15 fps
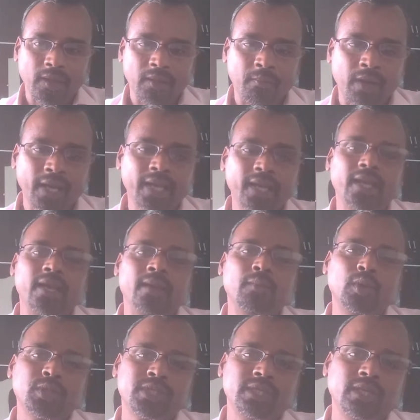my
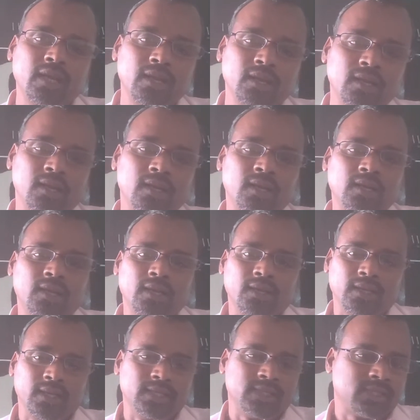emotional
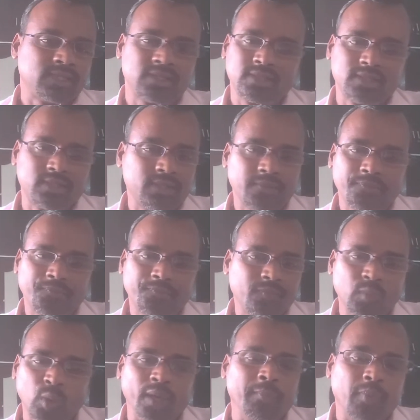is
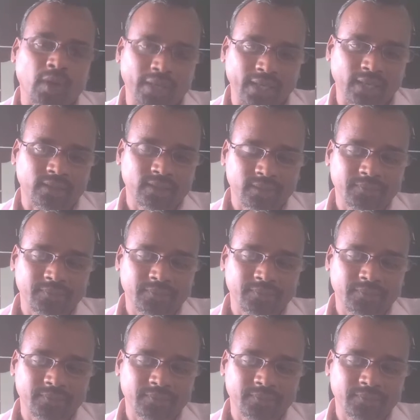more important.